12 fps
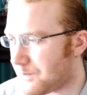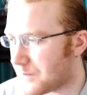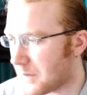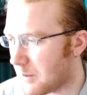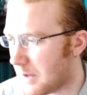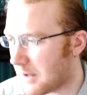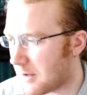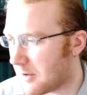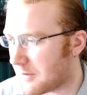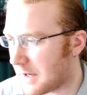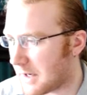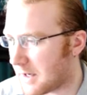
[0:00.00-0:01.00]
Wait, no, if
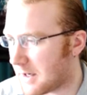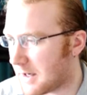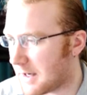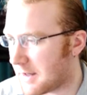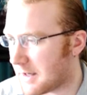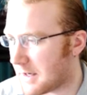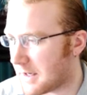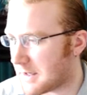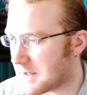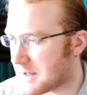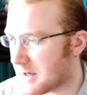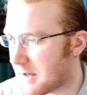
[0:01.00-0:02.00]
I cut, then I can
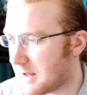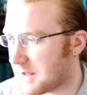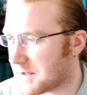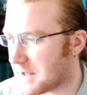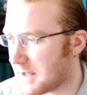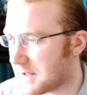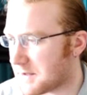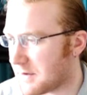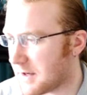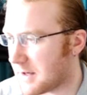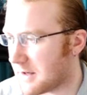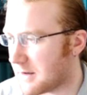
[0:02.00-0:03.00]
Atari this, and that's
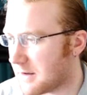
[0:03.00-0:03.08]
fine.